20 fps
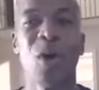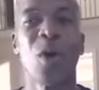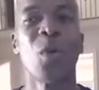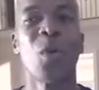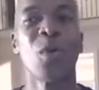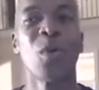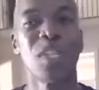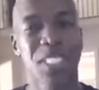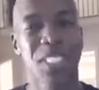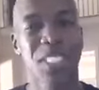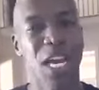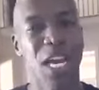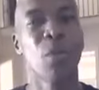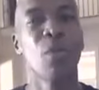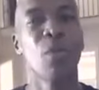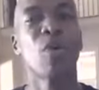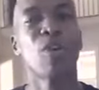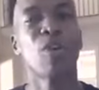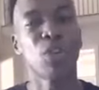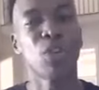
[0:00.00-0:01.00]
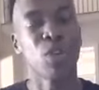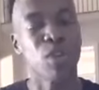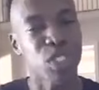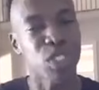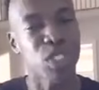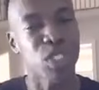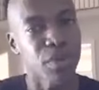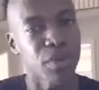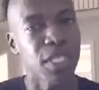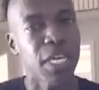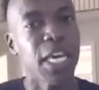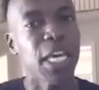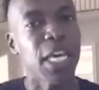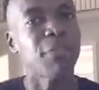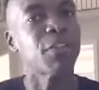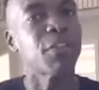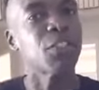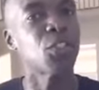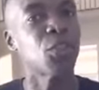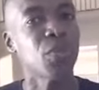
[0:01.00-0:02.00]
We said we were going to do a certain thing
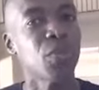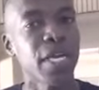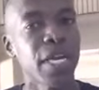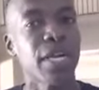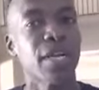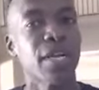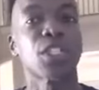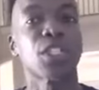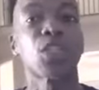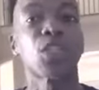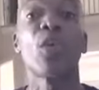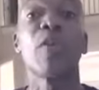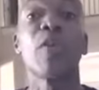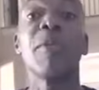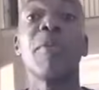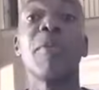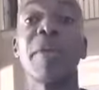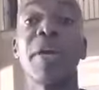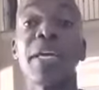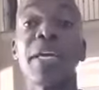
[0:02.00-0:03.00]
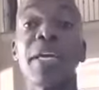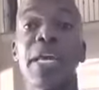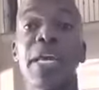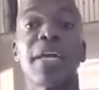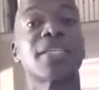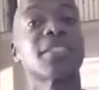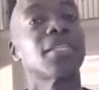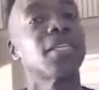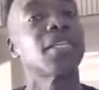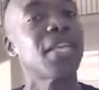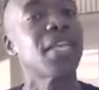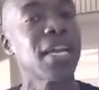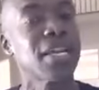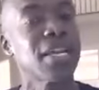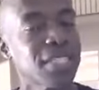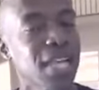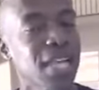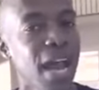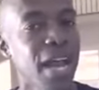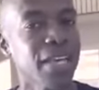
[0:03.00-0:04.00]
for 2 years, so we'll be millionaires in the next
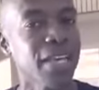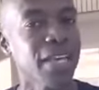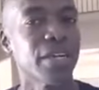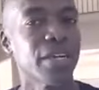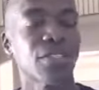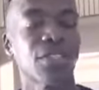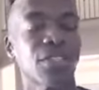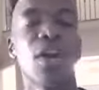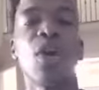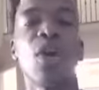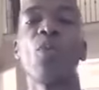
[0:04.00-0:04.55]
9 years.